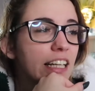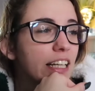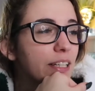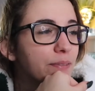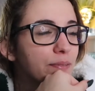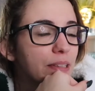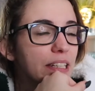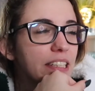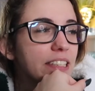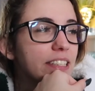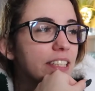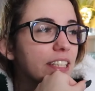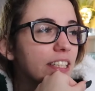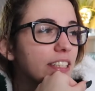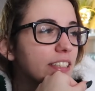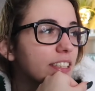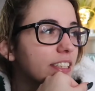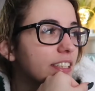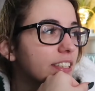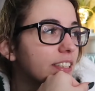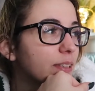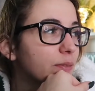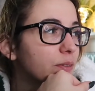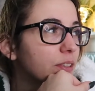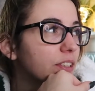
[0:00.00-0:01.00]
By saying
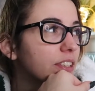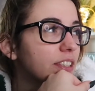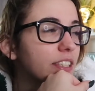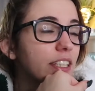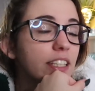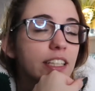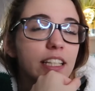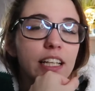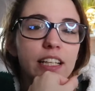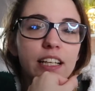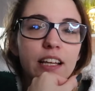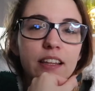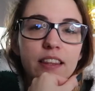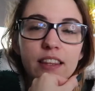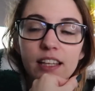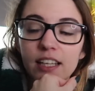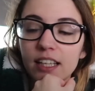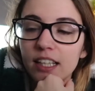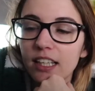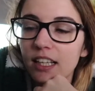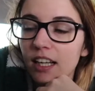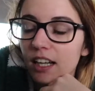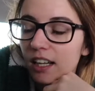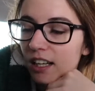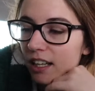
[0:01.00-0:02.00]
this, I'm not saying
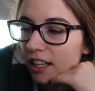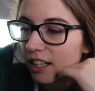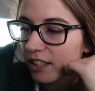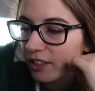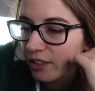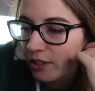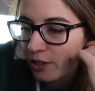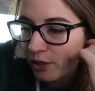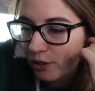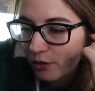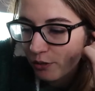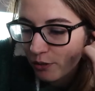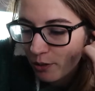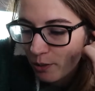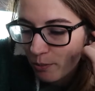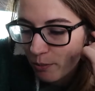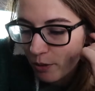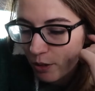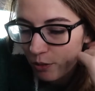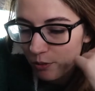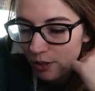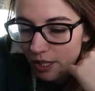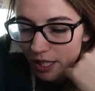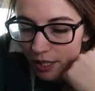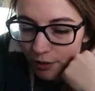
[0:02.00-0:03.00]
anything useful,
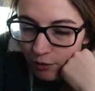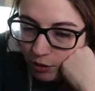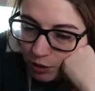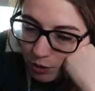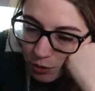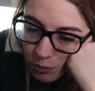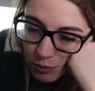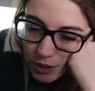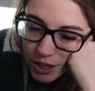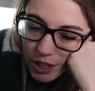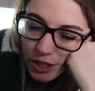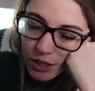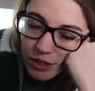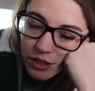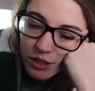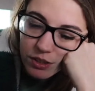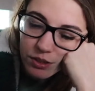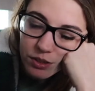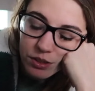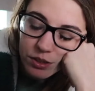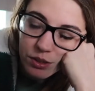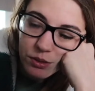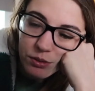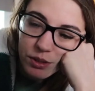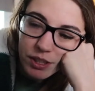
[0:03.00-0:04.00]
but whatever, we're gonna
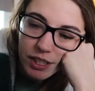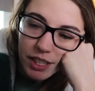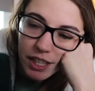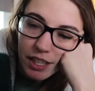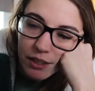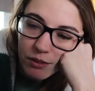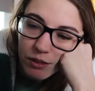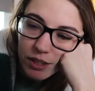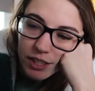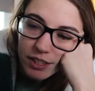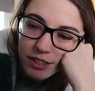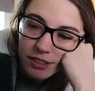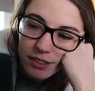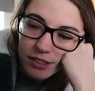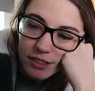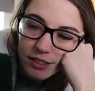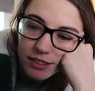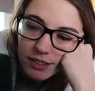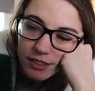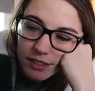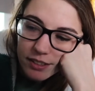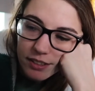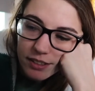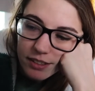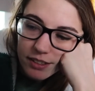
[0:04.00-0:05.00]
do what I was
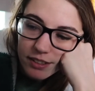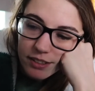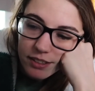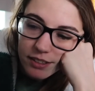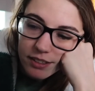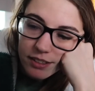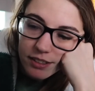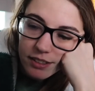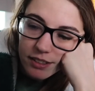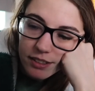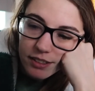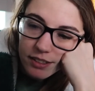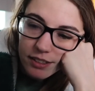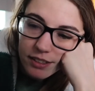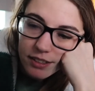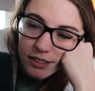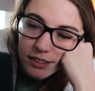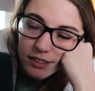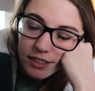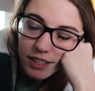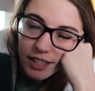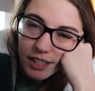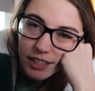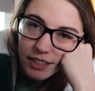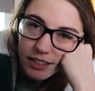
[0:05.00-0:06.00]

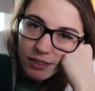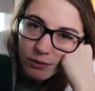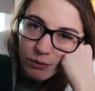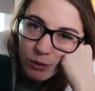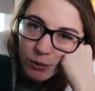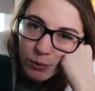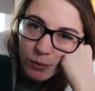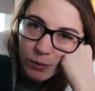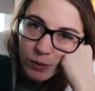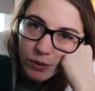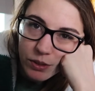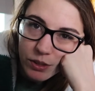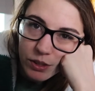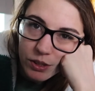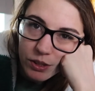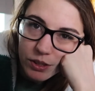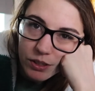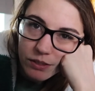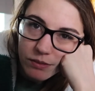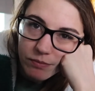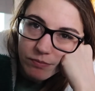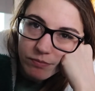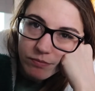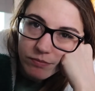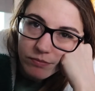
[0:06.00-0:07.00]
saying we will
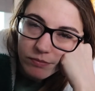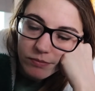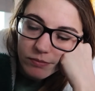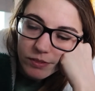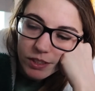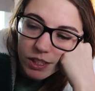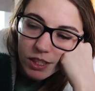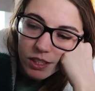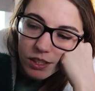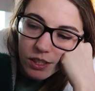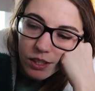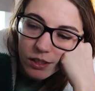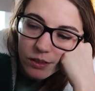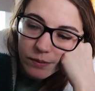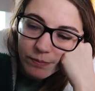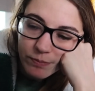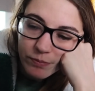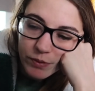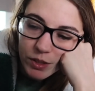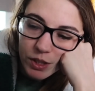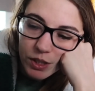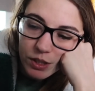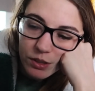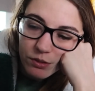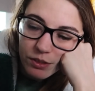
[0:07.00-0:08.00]
do, you know,
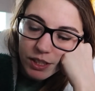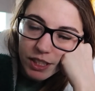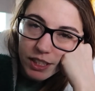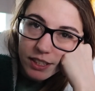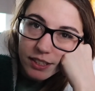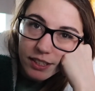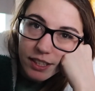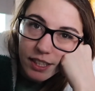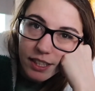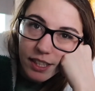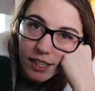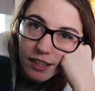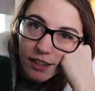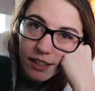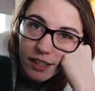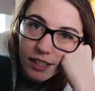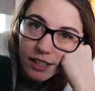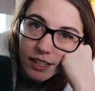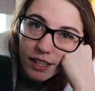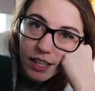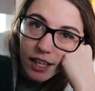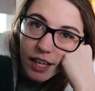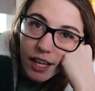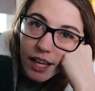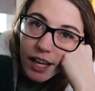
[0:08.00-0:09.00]
GoodReads kind of
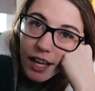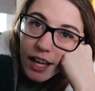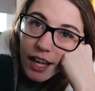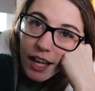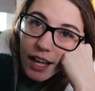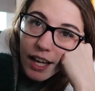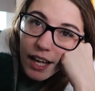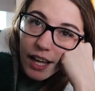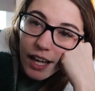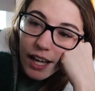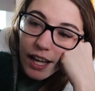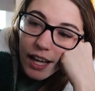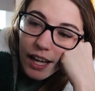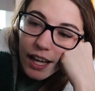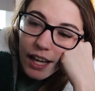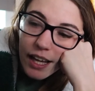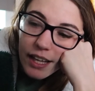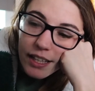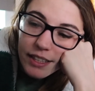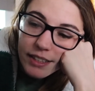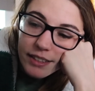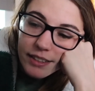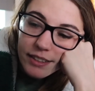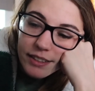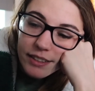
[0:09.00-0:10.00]
thing.
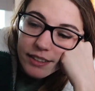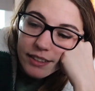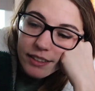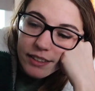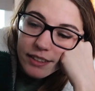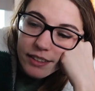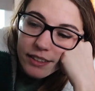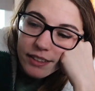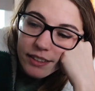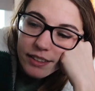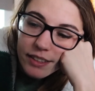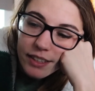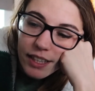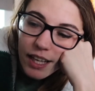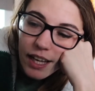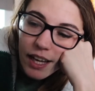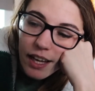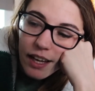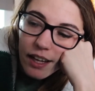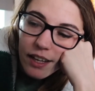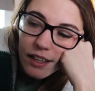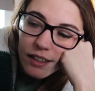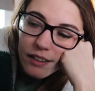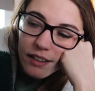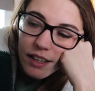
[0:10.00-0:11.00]
And
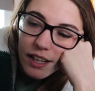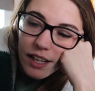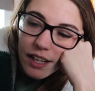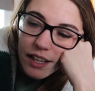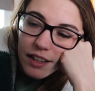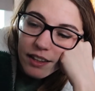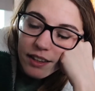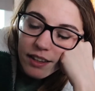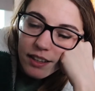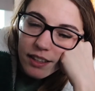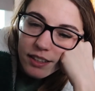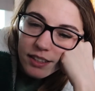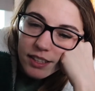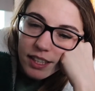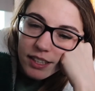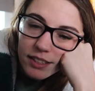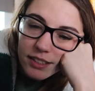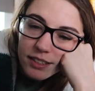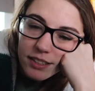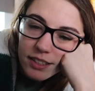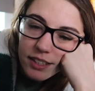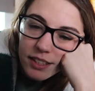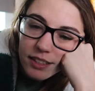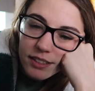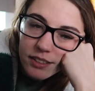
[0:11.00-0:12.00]
yeah, I think
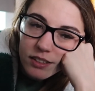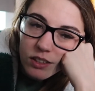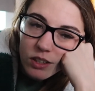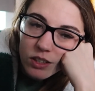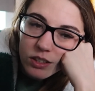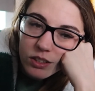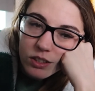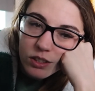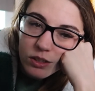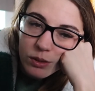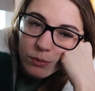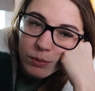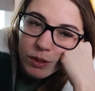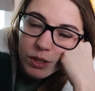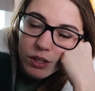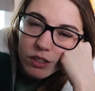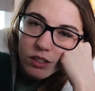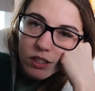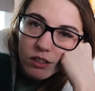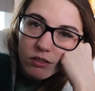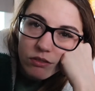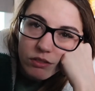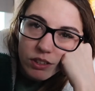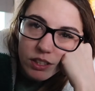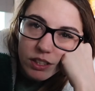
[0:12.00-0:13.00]
that's it. So it's gonna be a
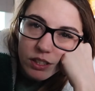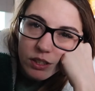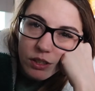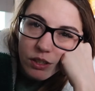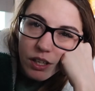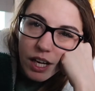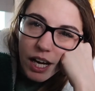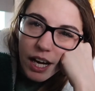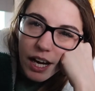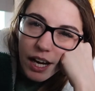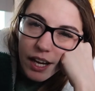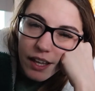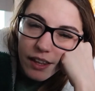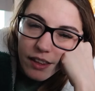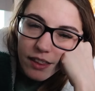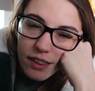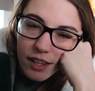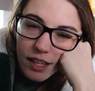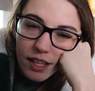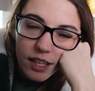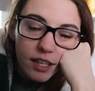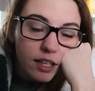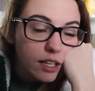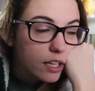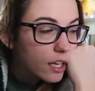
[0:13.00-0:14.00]
long video, I
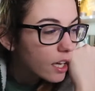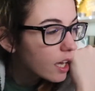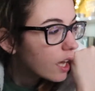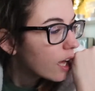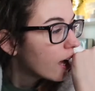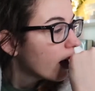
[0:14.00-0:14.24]
think.